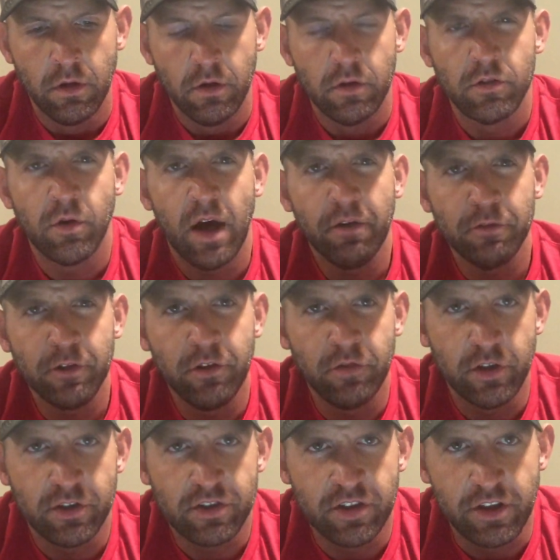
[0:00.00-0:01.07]
So after you've
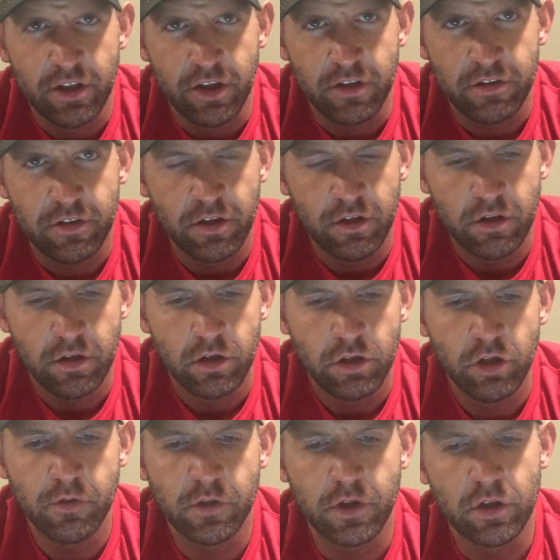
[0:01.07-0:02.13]
listened to this,
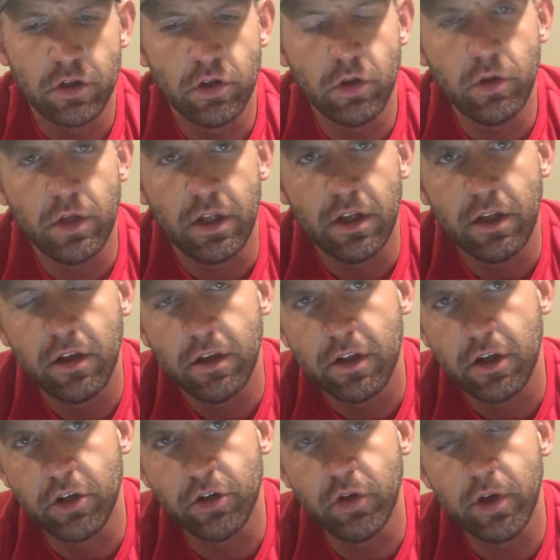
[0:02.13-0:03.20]
you've concluded that
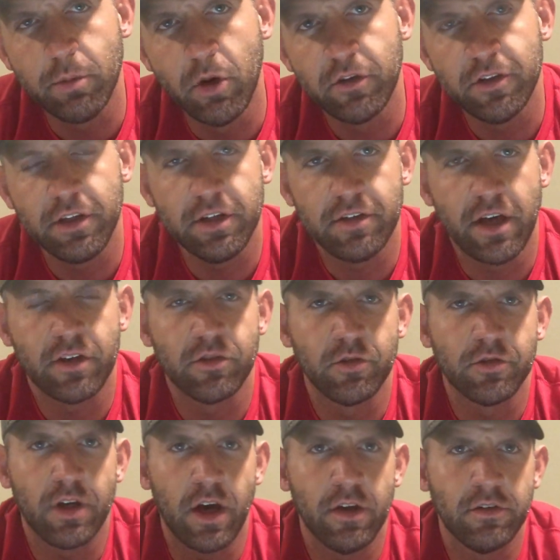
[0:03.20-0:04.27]
you're doing most of these
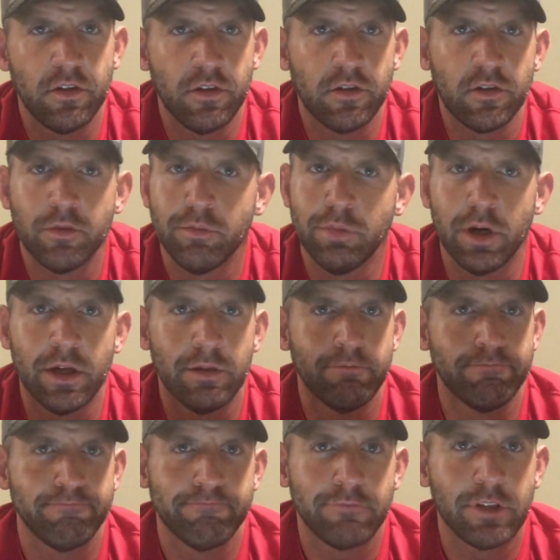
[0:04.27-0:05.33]
exercises, but
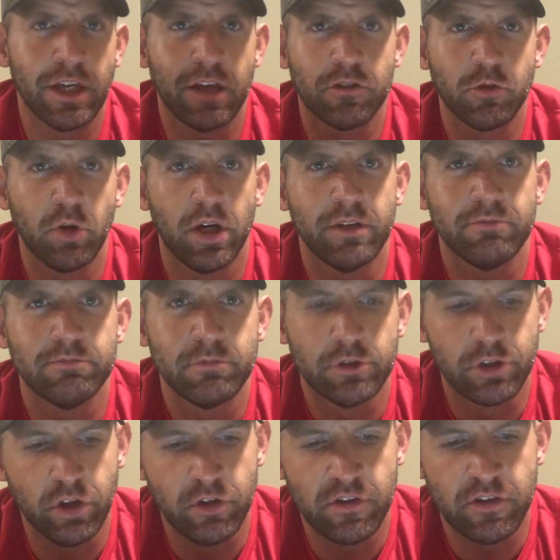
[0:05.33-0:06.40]
guess what?
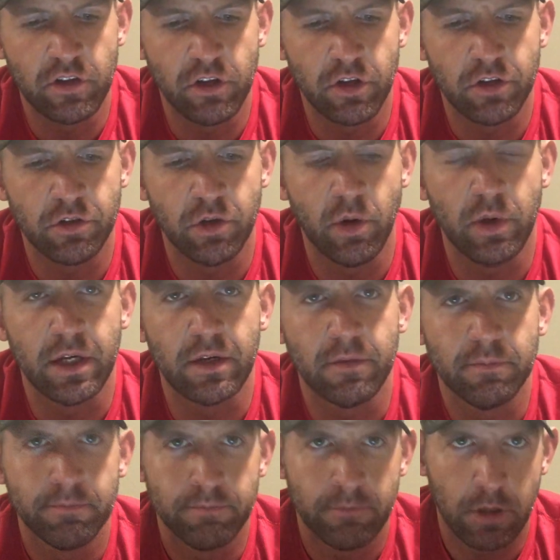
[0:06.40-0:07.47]
Your glutes still aren't growing.
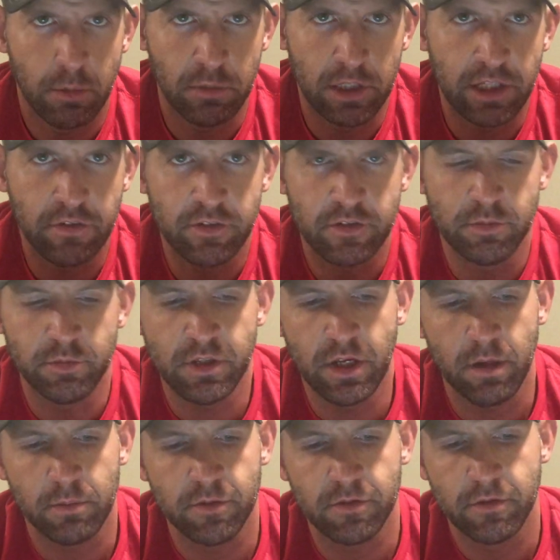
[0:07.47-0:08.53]
I'm going to give you some
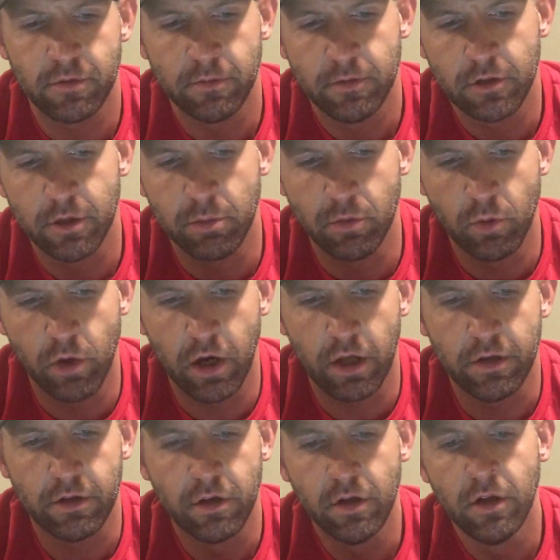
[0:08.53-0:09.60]
tips. Number
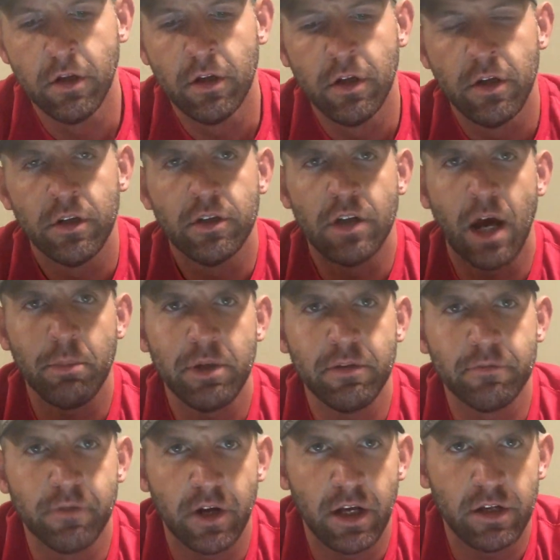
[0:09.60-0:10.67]
one, do not be
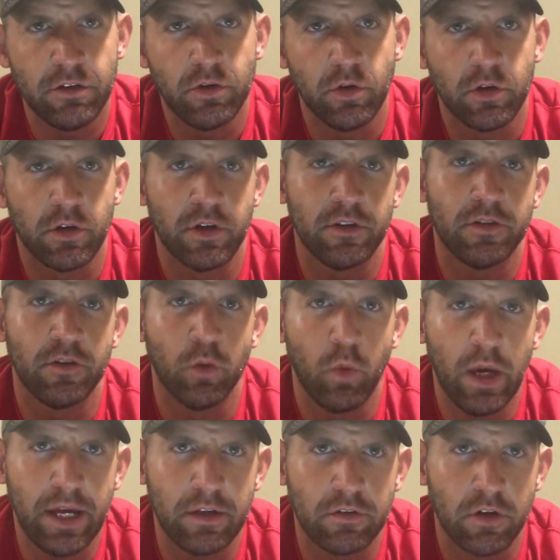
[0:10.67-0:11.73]
afraid to increase the
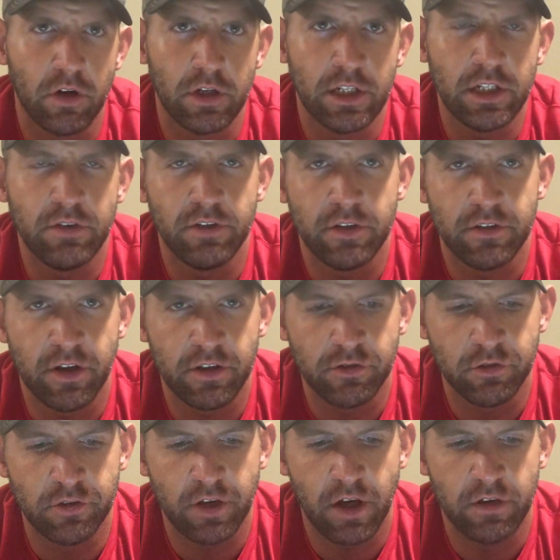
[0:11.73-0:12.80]
weight on any of these
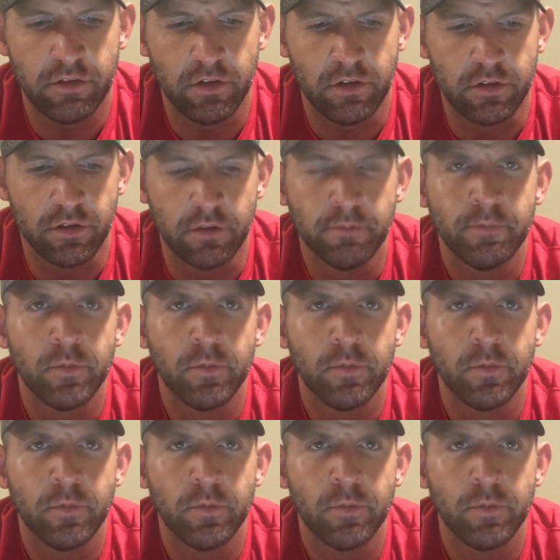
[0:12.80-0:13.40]
exercises.